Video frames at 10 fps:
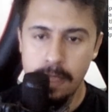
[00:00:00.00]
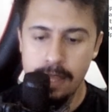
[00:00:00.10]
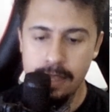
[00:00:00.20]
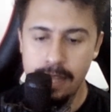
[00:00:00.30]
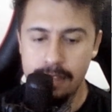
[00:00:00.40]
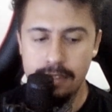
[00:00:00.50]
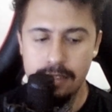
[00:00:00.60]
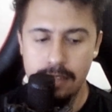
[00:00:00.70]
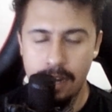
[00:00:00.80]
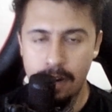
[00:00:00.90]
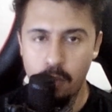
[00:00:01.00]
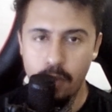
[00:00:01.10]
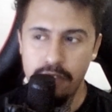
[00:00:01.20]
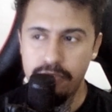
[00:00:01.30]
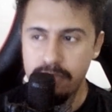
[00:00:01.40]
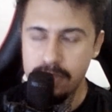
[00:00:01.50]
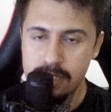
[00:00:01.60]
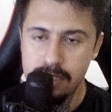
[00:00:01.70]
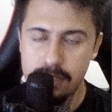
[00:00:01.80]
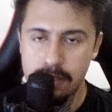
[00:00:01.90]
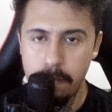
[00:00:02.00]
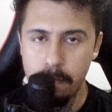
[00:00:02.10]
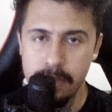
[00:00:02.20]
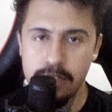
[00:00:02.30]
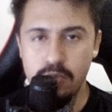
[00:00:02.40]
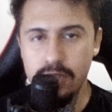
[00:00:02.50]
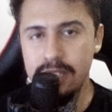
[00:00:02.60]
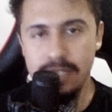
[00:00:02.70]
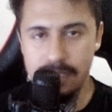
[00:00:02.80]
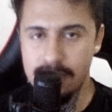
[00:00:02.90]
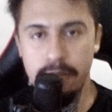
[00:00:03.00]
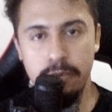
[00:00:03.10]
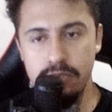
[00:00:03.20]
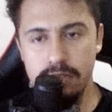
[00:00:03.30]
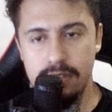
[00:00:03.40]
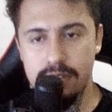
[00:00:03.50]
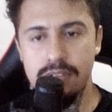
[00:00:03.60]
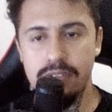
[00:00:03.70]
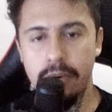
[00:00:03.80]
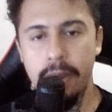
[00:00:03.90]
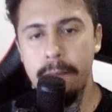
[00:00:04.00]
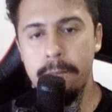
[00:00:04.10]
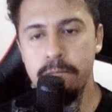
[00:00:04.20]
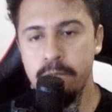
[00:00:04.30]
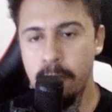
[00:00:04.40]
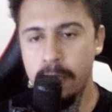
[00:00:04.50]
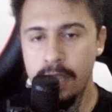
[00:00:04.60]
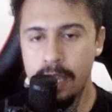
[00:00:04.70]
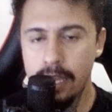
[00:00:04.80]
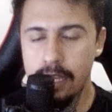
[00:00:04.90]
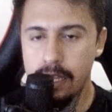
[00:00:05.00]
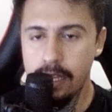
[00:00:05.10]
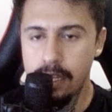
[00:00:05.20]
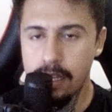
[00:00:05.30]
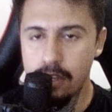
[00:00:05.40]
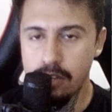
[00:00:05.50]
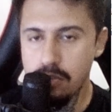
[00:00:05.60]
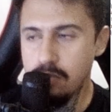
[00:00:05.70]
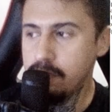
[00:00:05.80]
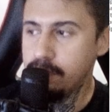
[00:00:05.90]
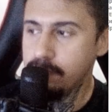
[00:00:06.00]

that are referenced between these tables, right? So